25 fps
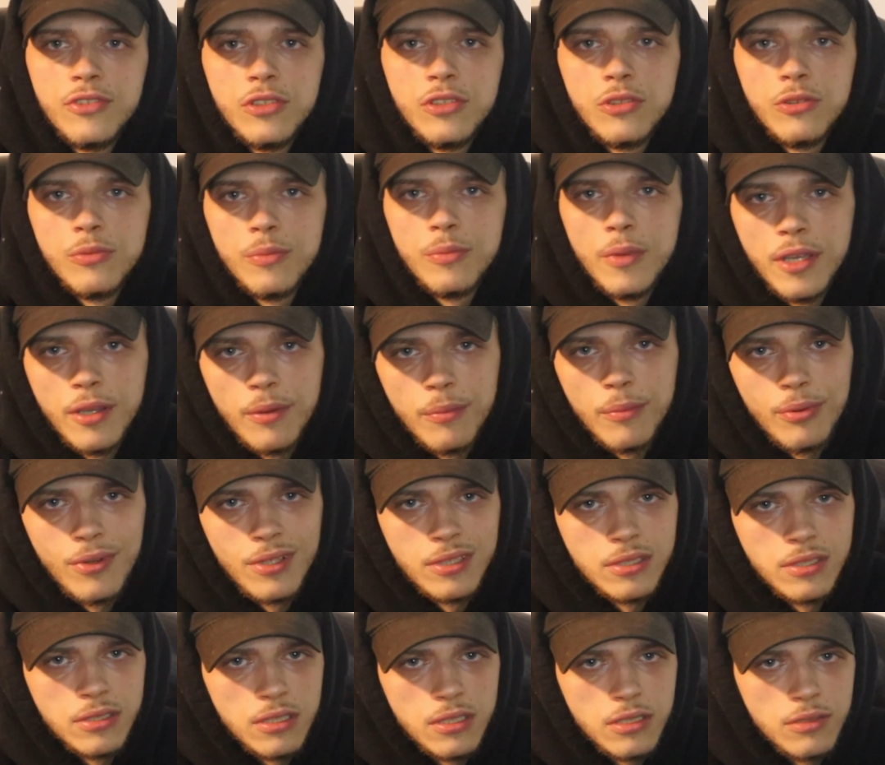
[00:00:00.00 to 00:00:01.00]
filmmaking
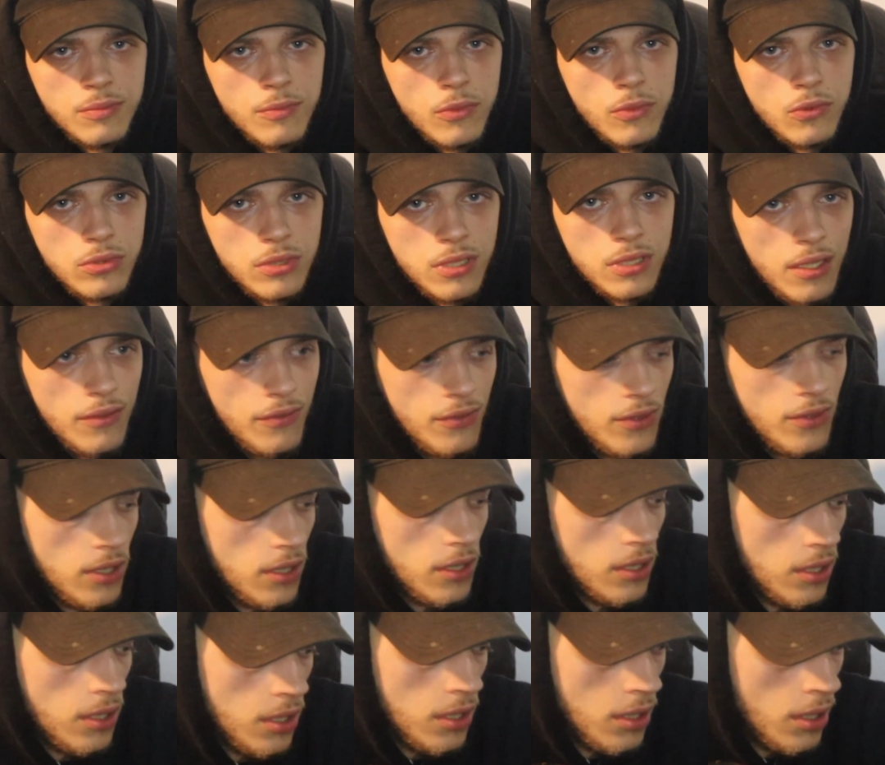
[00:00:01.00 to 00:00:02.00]
process, most
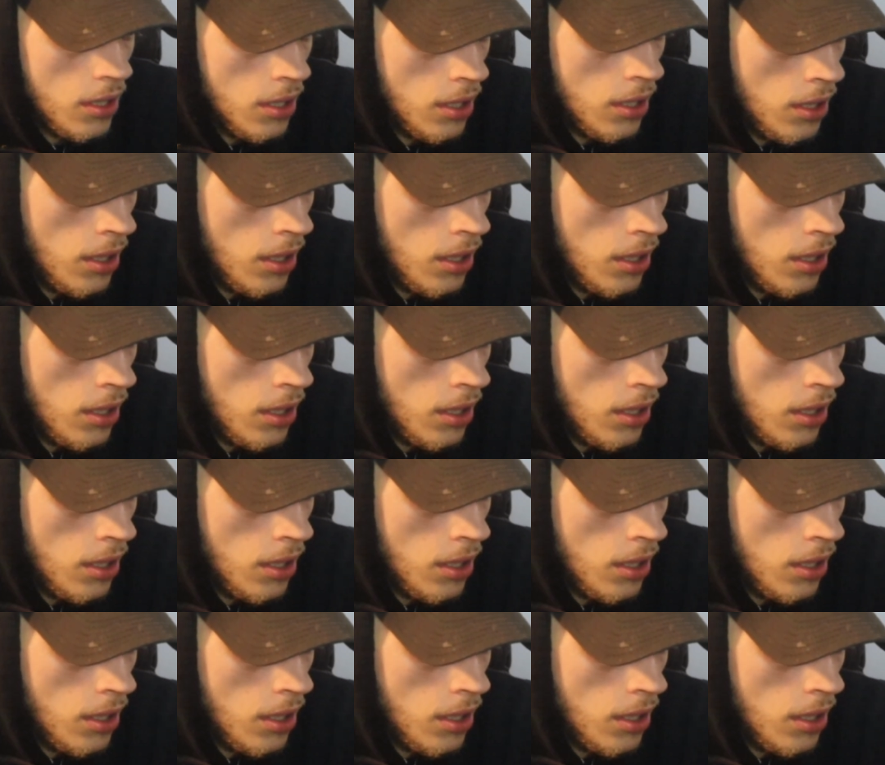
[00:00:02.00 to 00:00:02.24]
definitely.